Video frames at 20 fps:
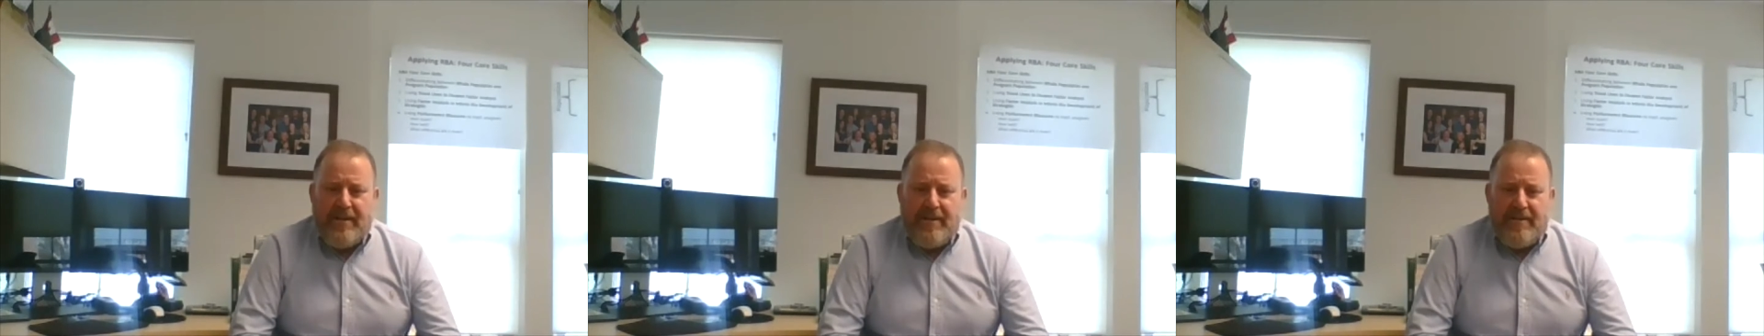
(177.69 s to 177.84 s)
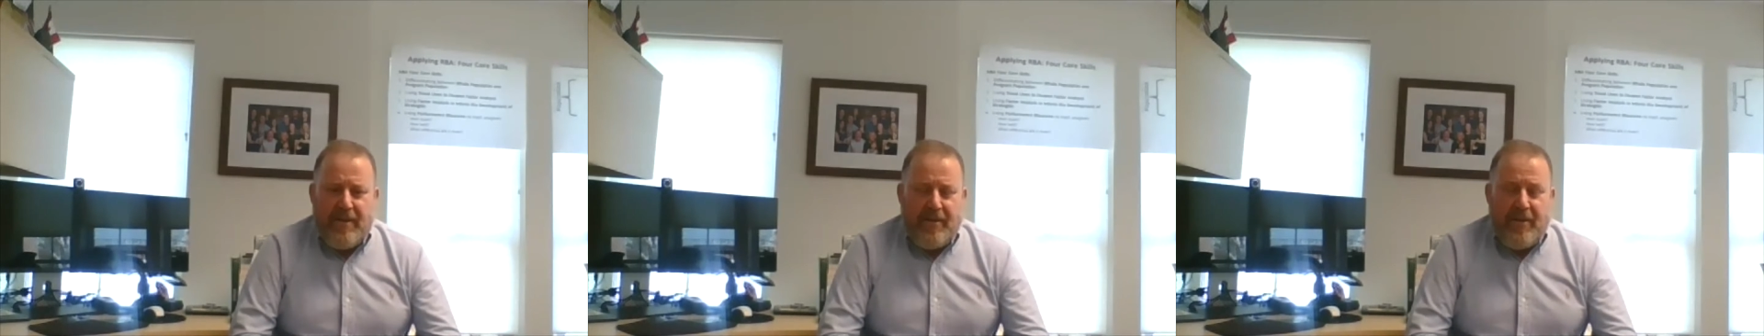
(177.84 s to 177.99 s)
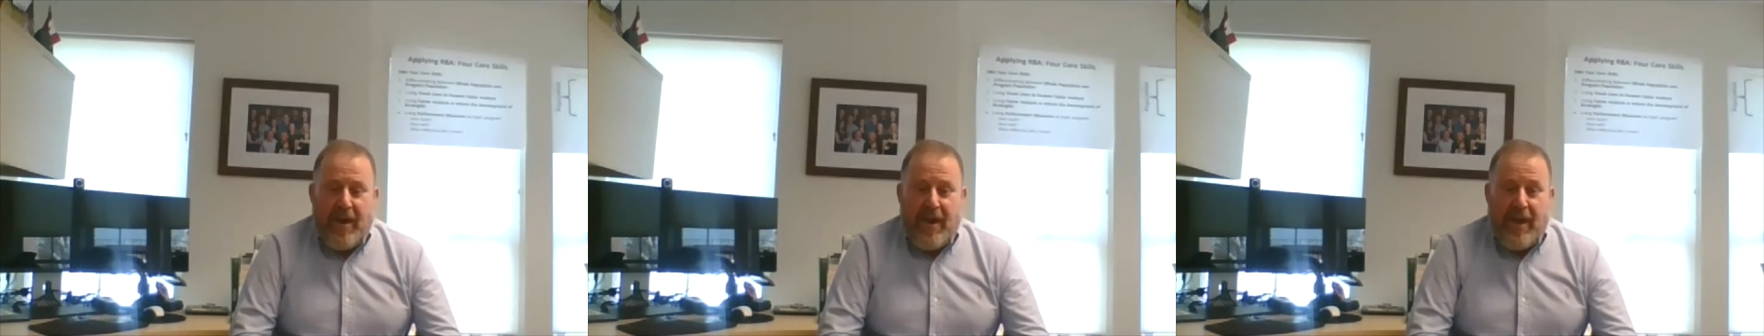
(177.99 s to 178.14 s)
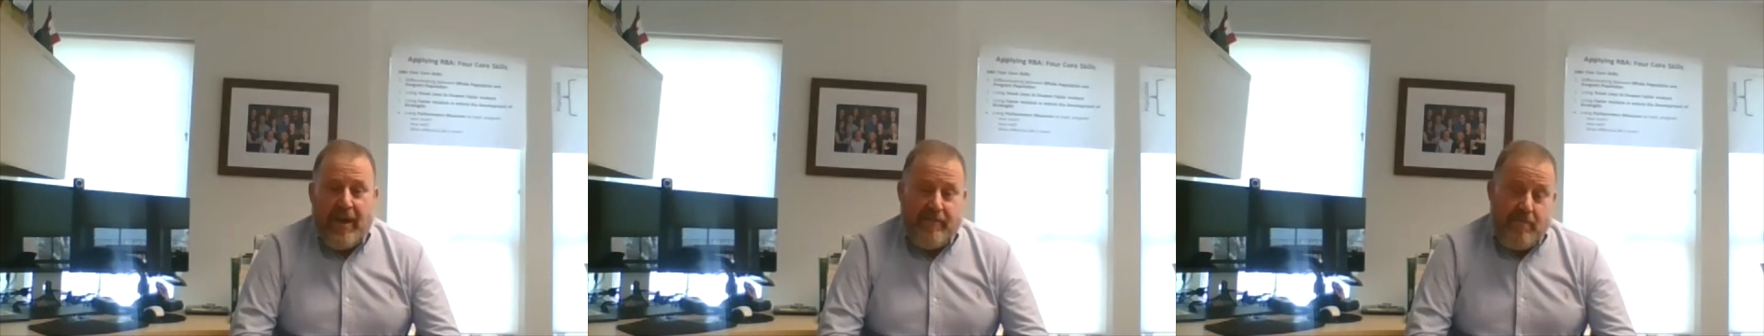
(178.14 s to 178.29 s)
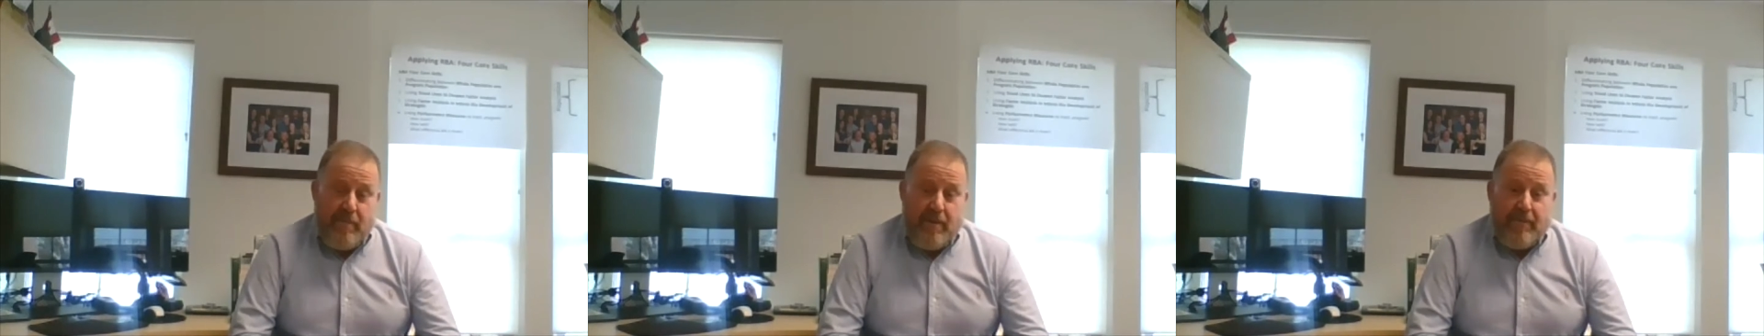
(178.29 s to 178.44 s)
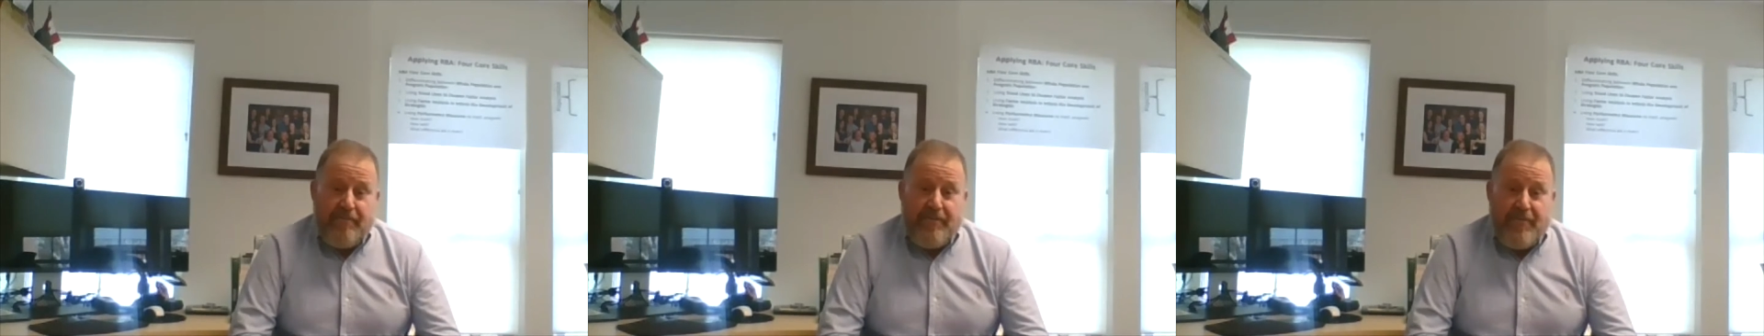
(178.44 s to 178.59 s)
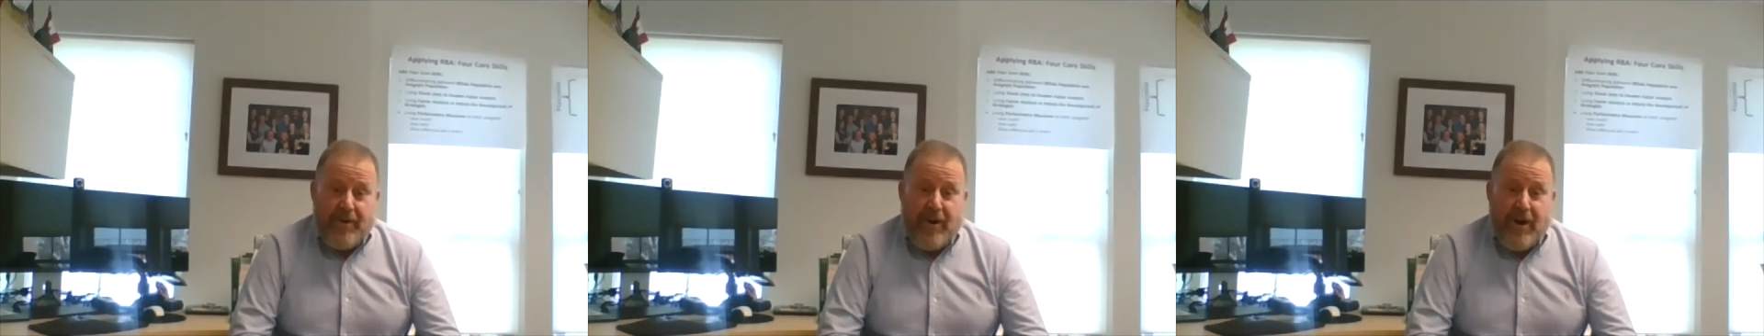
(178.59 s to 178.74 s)
that they haven't
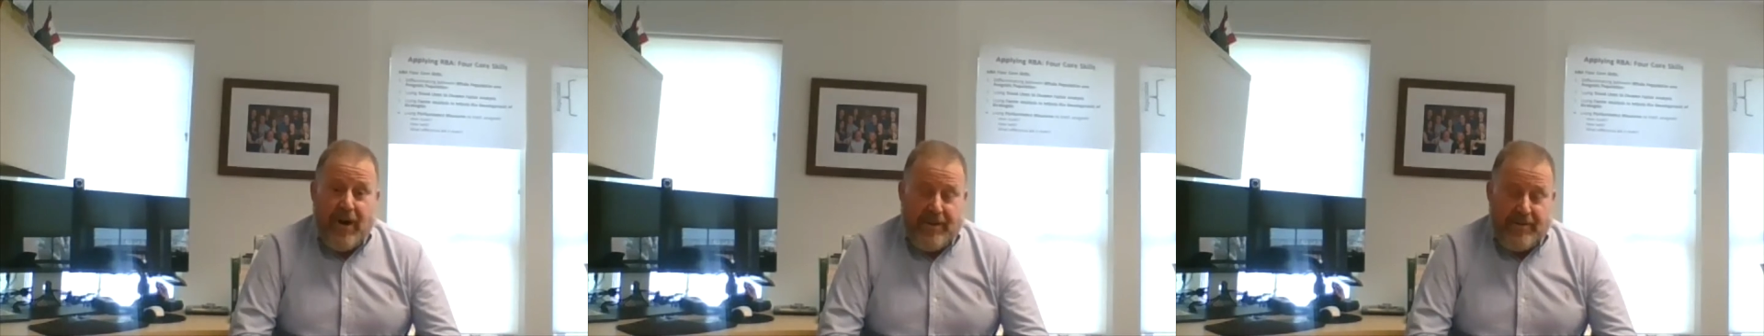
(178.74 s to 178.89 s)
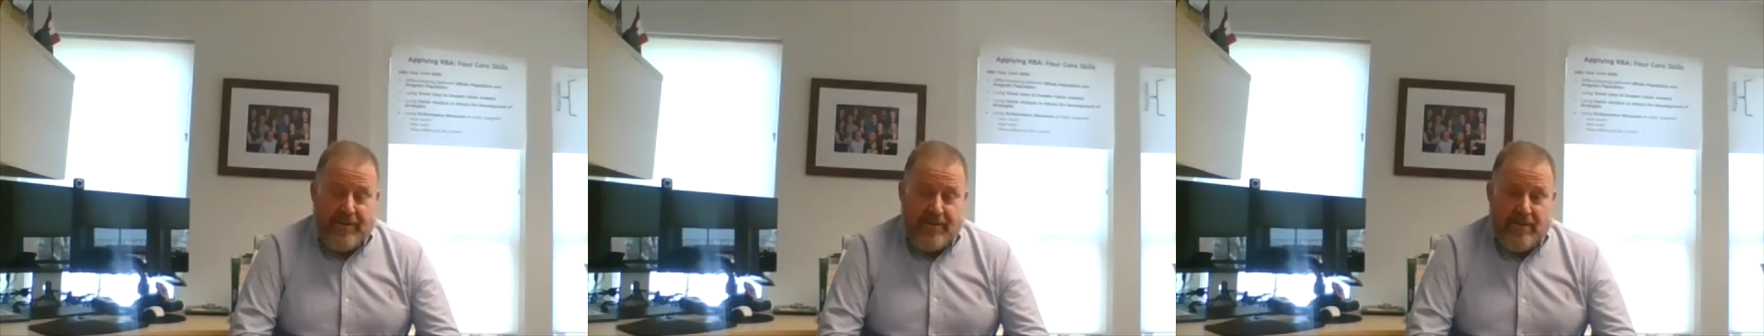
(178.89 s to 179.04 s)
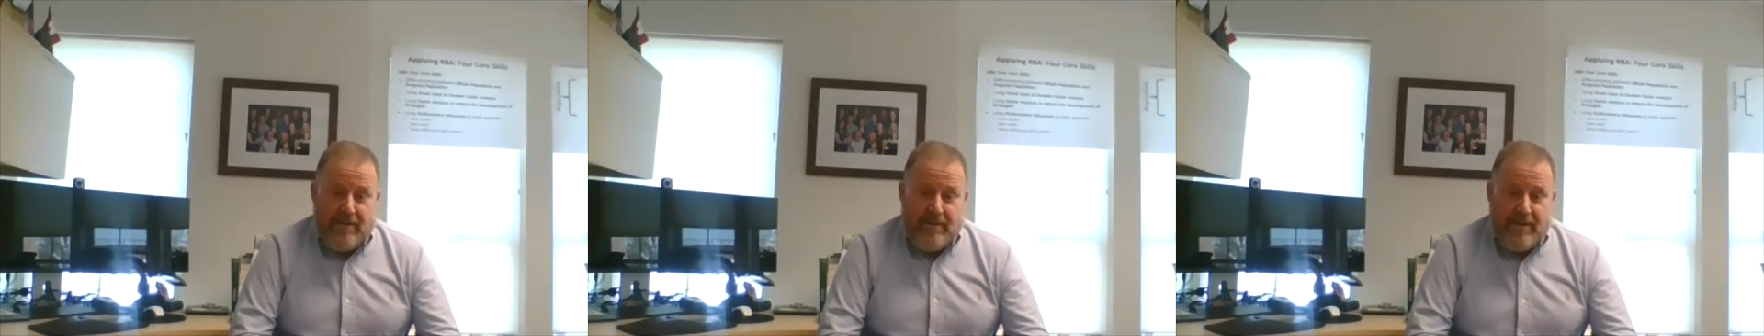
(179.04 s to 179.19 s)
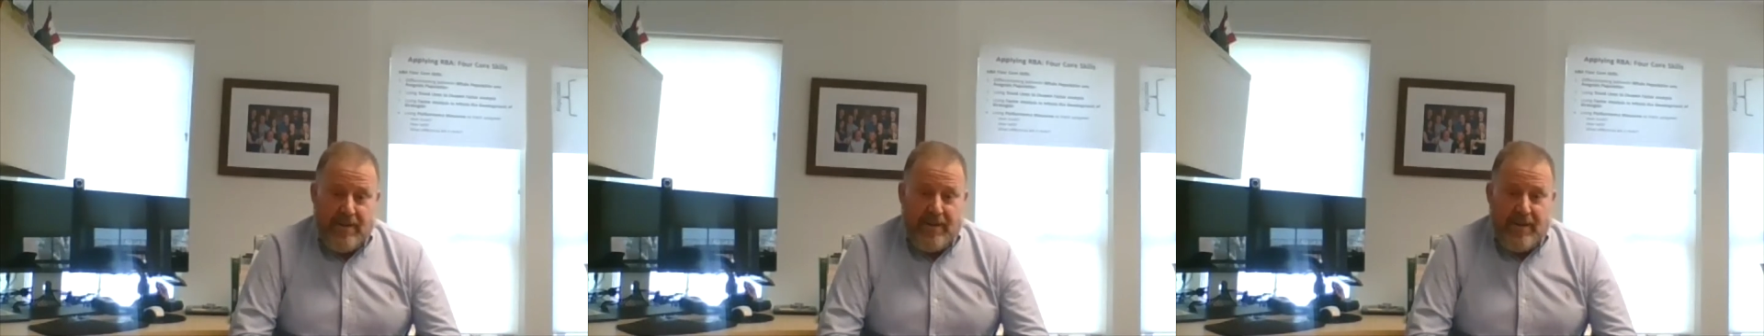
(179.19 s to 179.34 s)
been forgotten